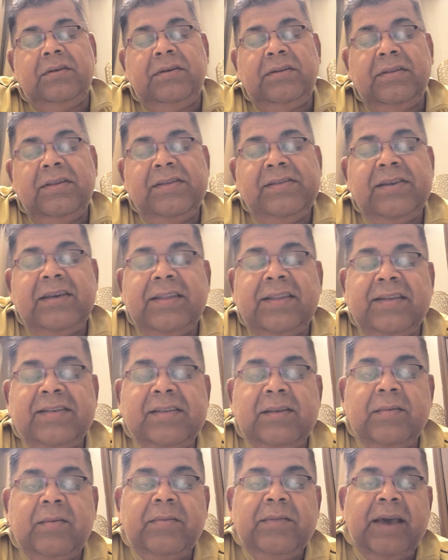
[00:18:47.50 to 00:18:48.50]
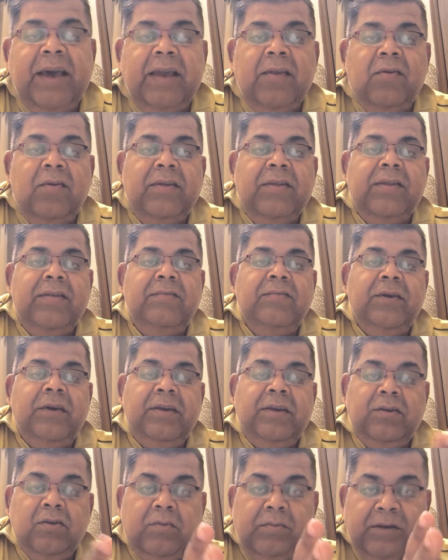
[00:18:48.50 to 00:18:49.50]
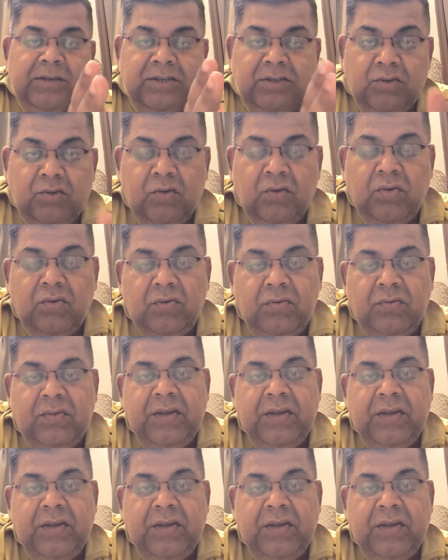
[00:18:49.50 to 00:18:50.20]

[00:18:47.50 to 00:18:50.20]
these are some of the algorithm where you must know